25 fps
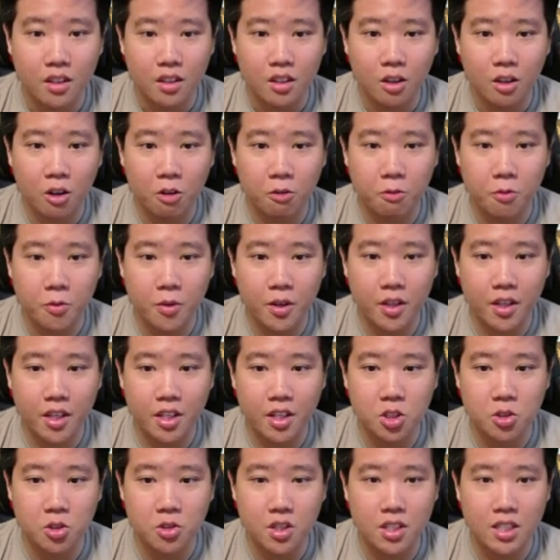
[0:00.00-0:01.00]
Hopefully we can
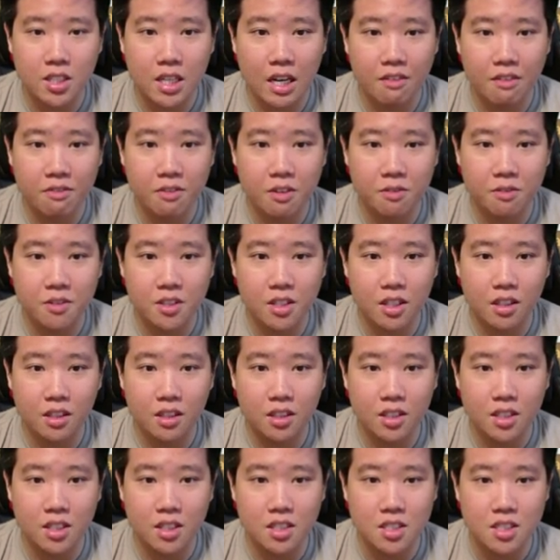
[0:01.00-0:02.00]
get to the top 50 at
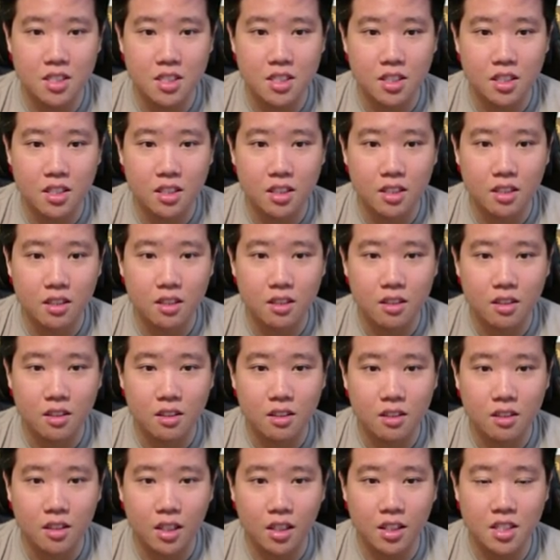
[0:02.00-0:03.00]
least.
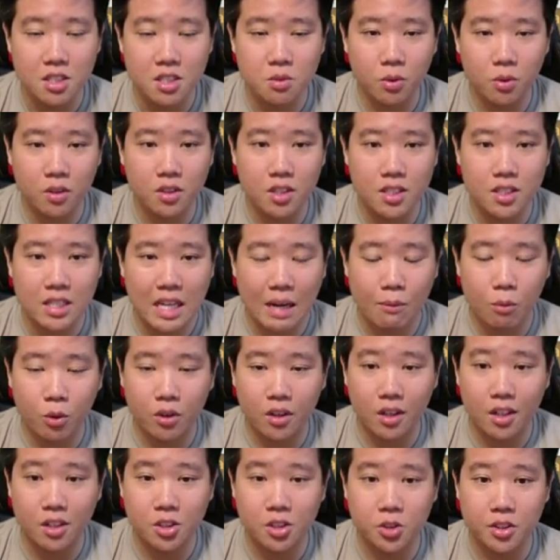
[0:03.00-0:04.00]
At least we're in the top
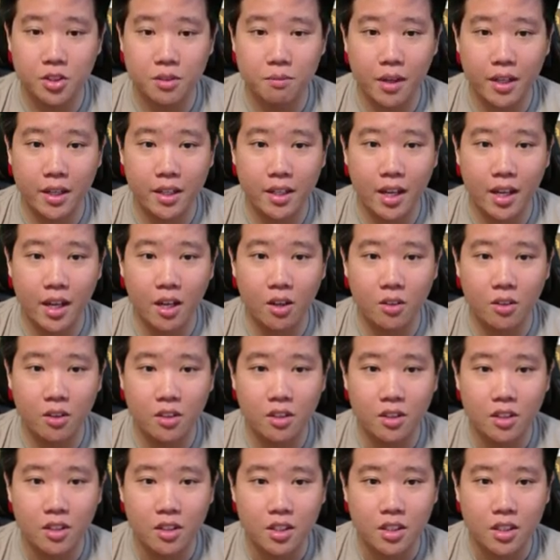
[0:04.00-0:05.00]
100 by now.
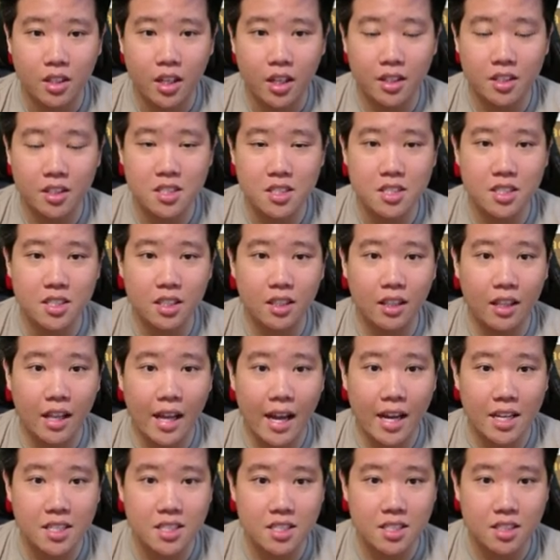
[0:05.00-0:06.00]
And this is the
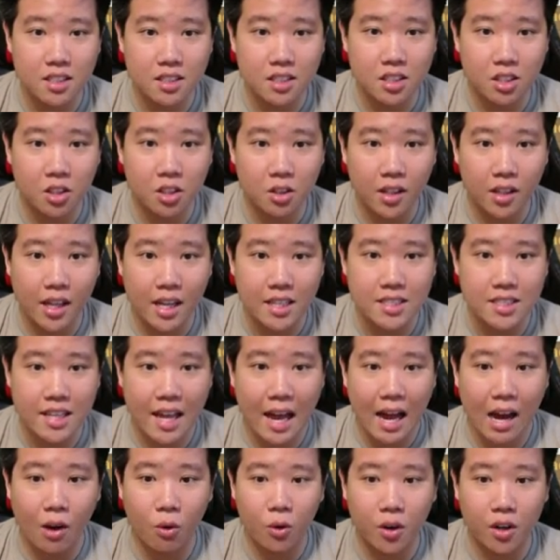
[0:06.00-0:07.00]
last, you know, last
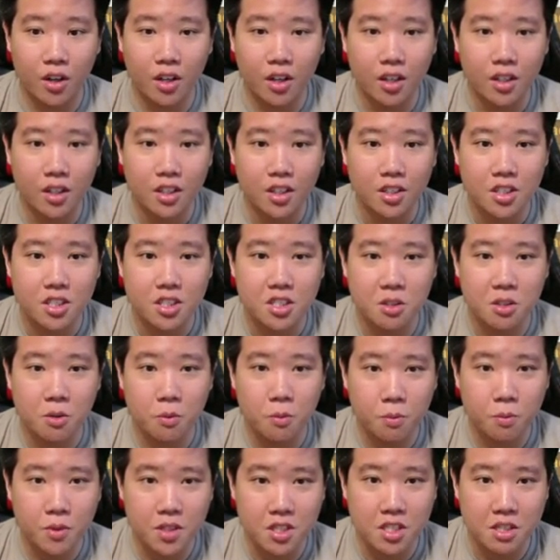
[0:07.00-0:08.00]
hour. So
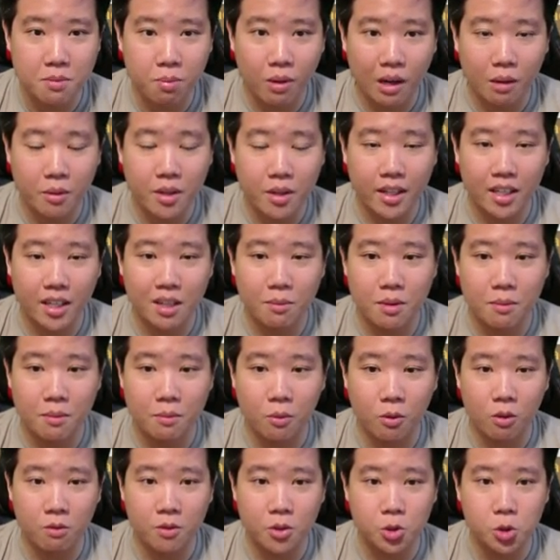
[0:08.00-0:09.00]
this is probably going to be
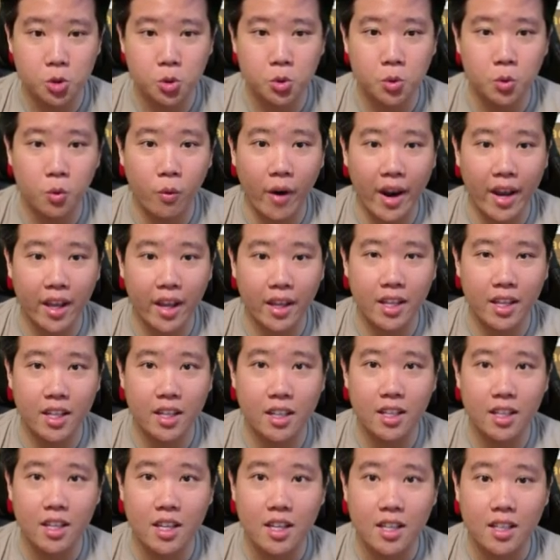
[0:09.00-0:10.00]
more of a true
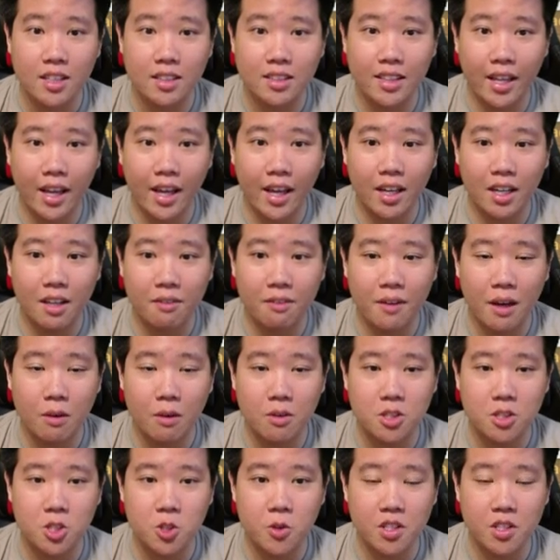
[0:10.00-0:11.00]
ranking than if I
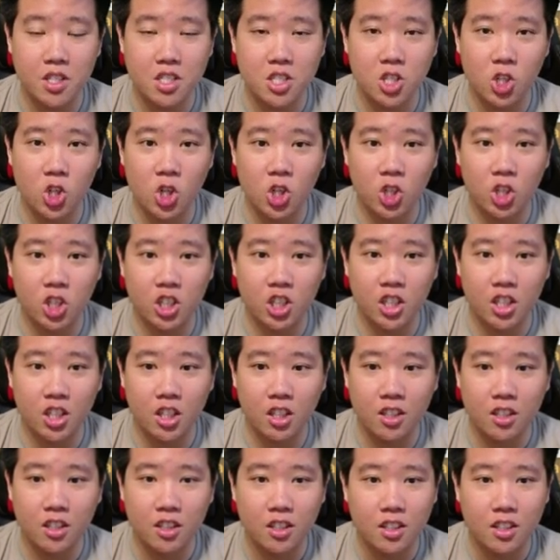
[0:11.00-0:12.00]
was doing this earlier.